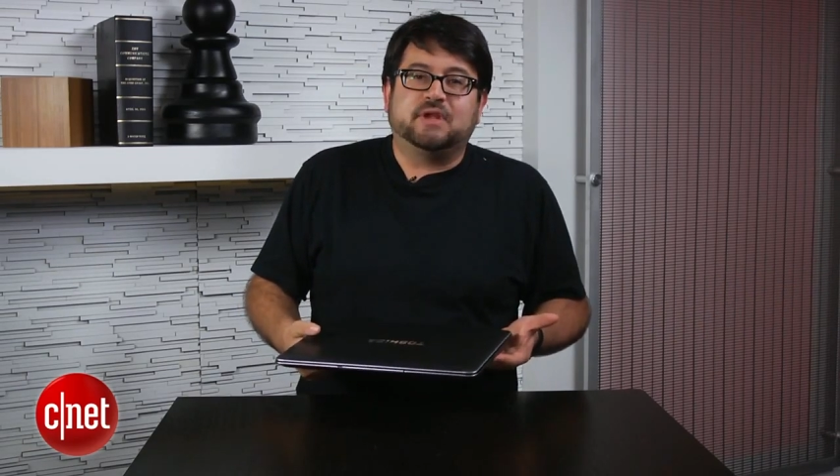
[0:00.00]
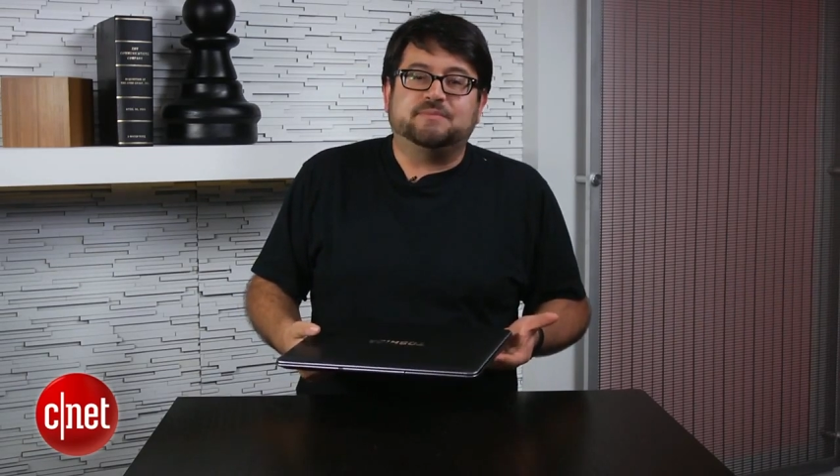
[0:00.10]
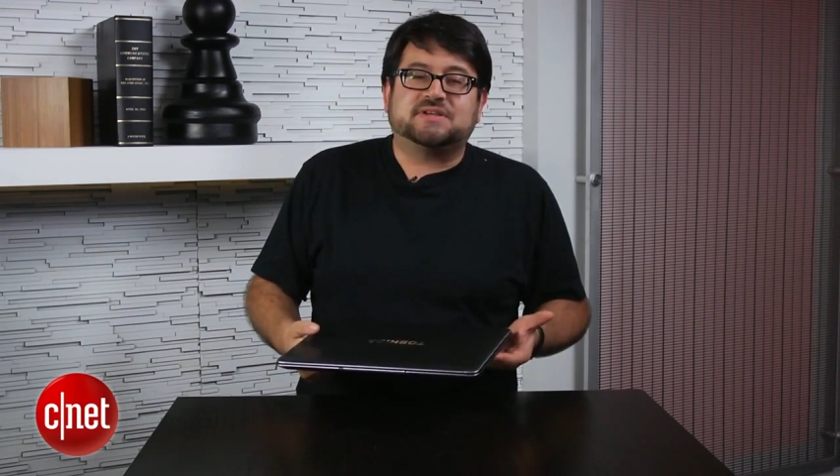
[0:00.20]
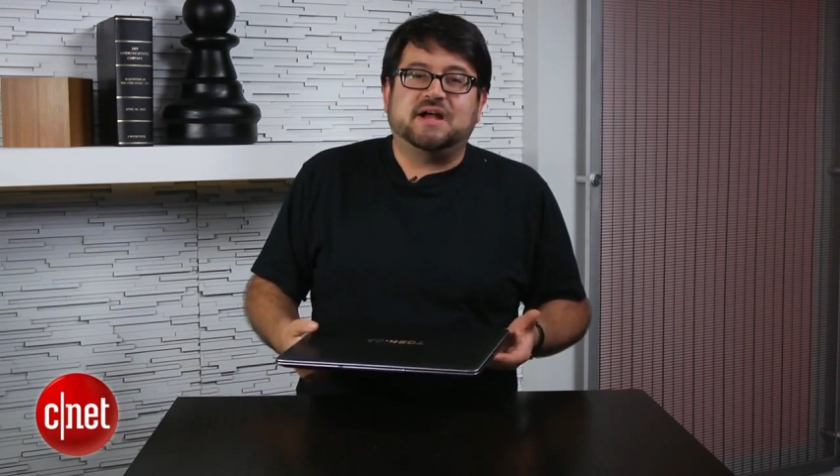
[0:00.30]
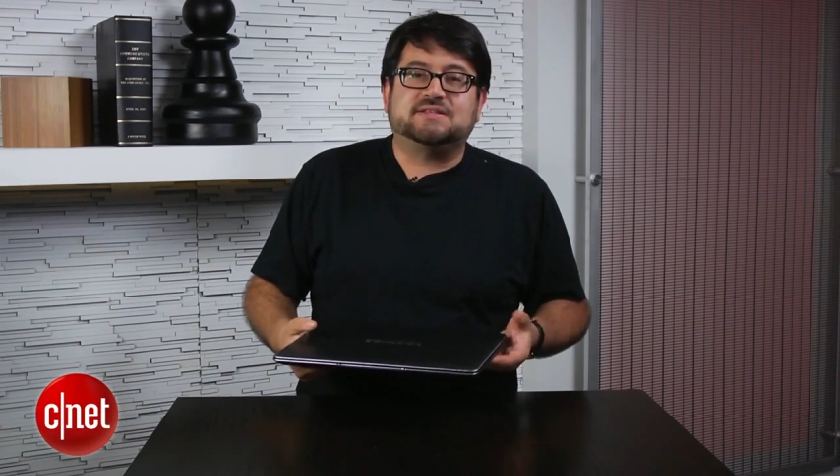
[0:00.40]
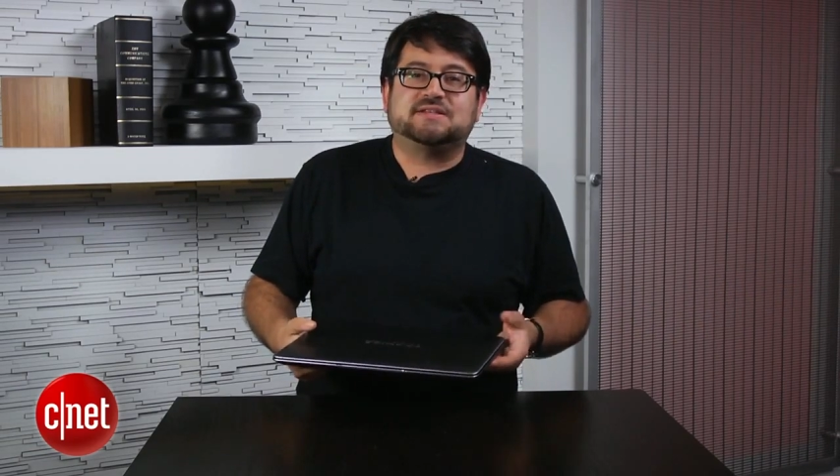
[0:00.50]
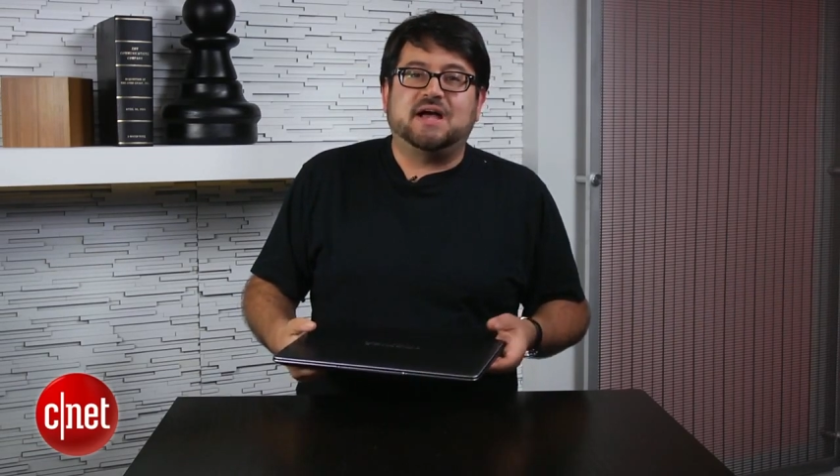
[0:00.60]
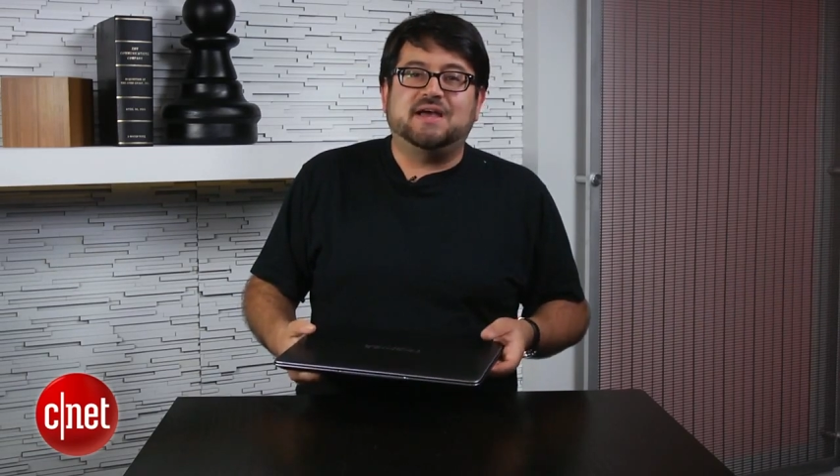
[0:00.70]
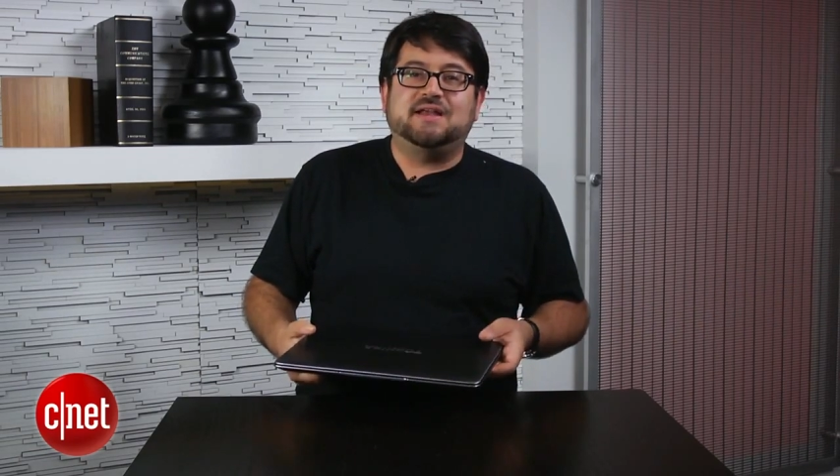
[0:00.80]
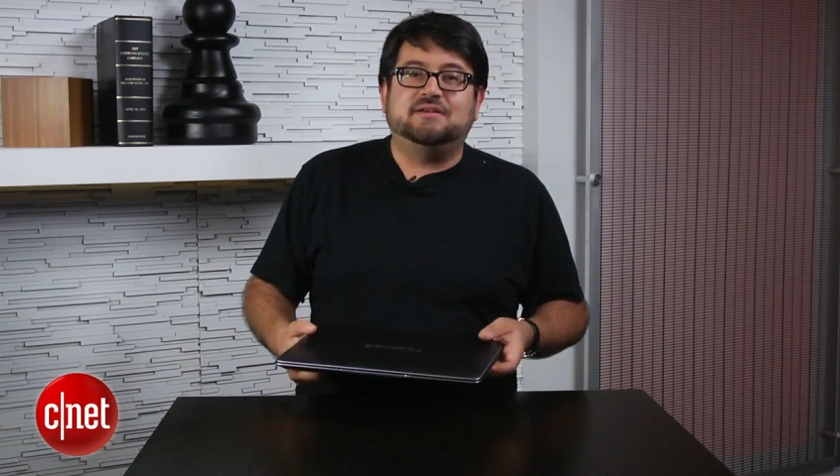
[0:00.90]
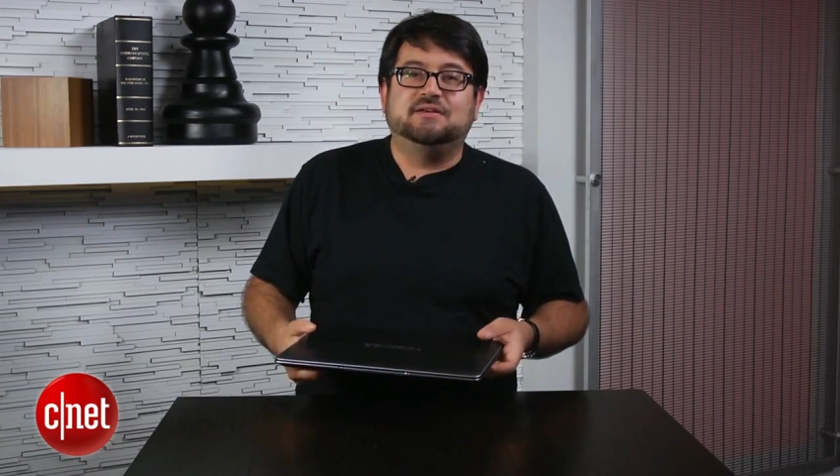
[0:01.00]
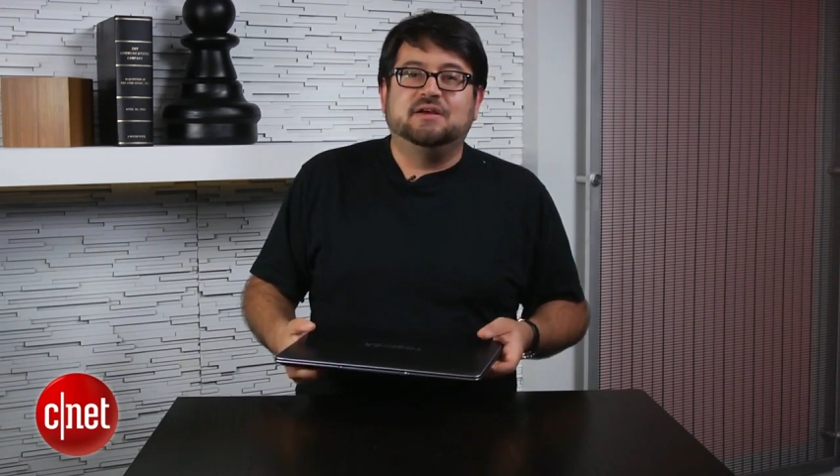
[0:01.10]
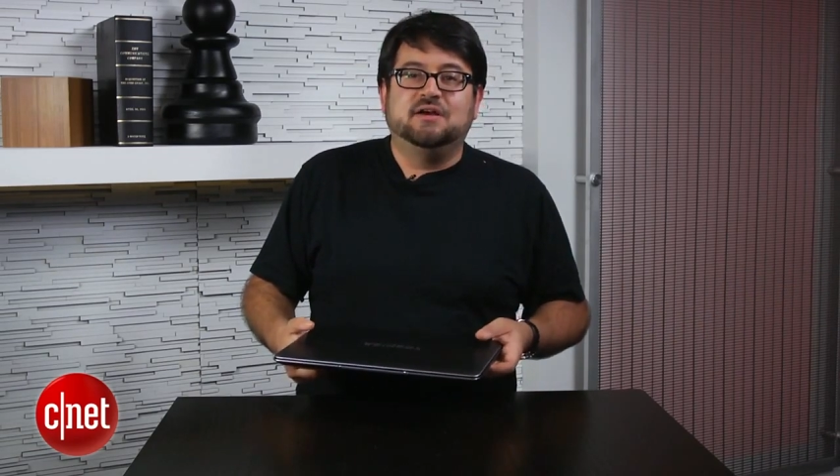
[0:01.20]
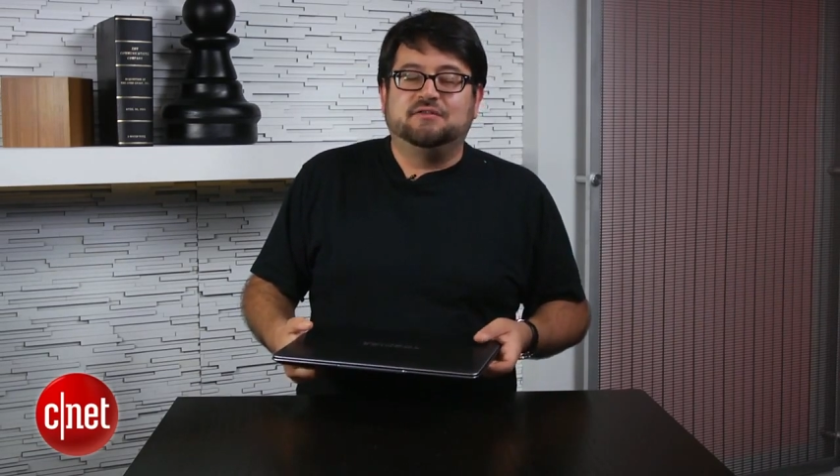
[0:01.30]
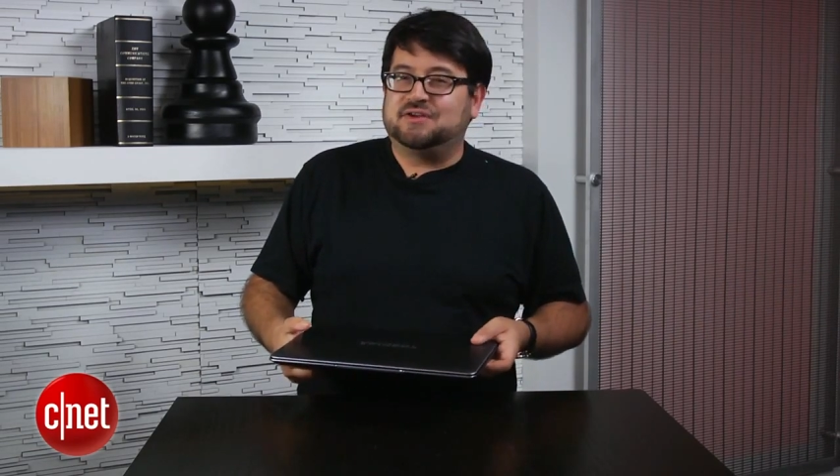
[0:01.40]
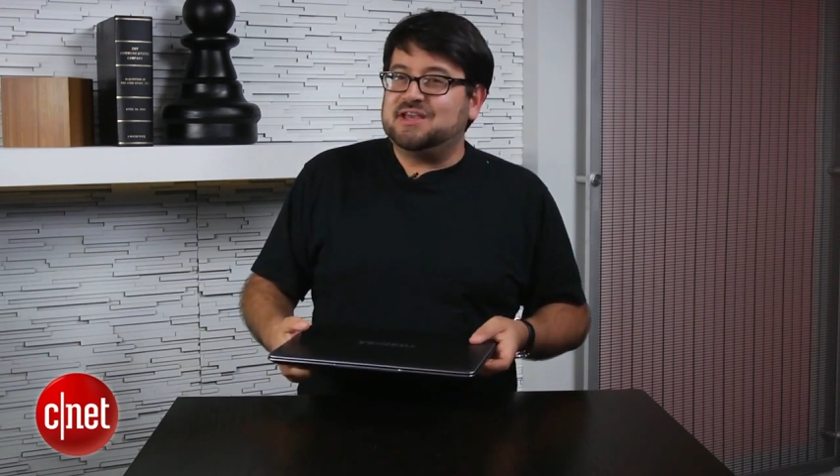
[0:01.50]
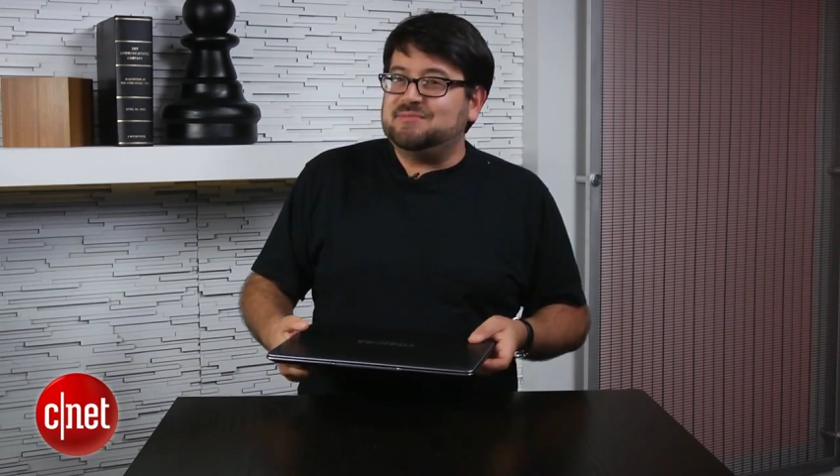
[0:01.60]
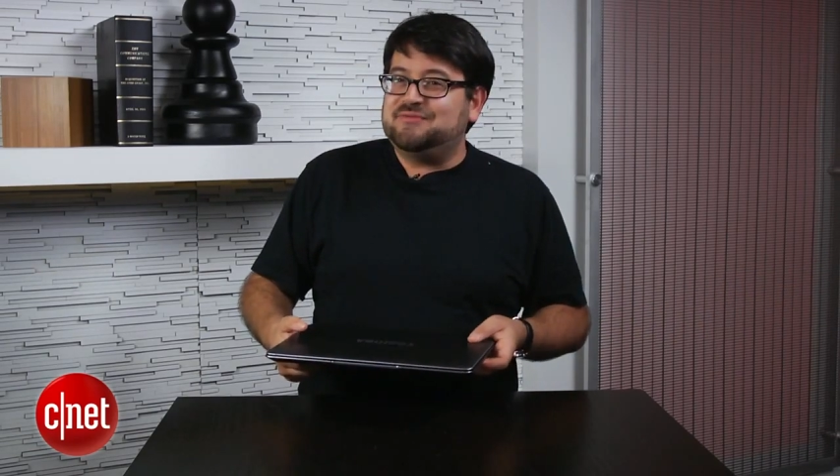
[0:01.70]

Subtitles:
I'm Scott Stein, and forgive